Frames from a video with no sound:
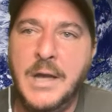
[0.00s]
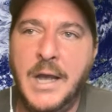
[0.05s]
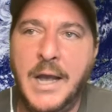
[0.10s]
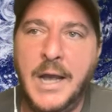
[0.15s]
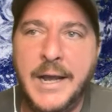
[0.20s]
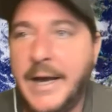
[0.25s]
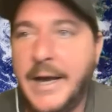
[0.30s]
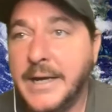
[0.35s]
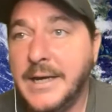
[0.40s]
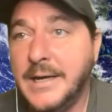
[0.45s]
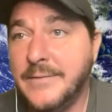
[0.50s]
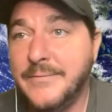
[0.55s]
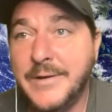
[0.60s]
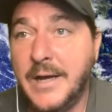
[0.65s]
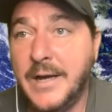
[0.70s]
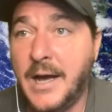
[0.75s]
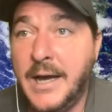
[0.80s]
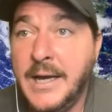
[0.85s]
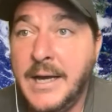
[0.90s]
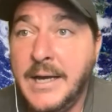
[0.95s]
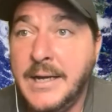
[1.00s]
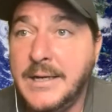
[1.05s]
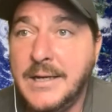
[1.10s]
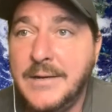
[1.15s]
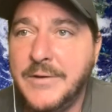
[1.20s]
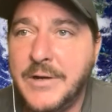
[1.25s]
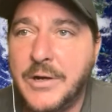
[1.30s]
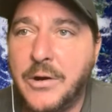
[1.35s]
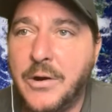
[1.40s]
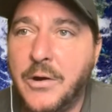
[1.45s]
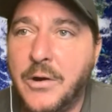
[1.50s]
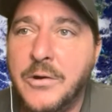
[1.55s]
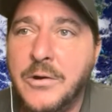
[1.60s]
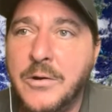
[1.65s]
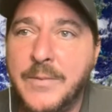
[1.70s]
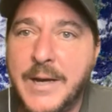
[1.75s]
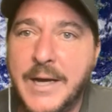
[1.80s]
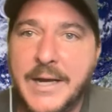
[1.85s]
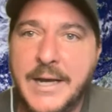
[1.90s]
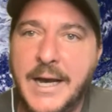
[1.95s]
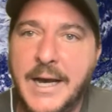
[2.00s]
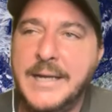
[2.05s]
And I hadn't even heard about it.